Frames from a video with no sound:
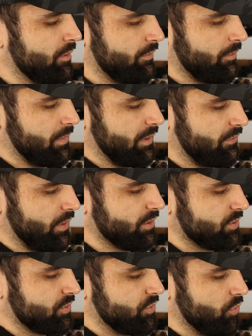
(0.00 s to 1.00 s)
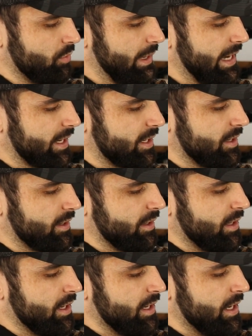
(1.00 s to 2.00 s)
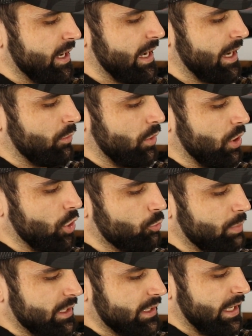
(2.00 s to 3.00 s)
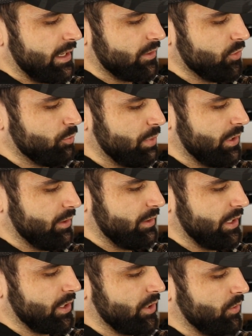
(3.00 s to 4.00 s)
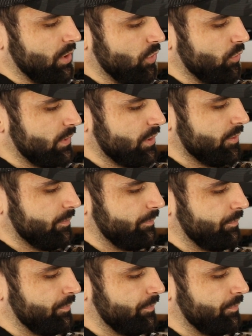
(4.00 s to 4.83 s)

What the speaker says: from the front to the back. I will open that loop and go over.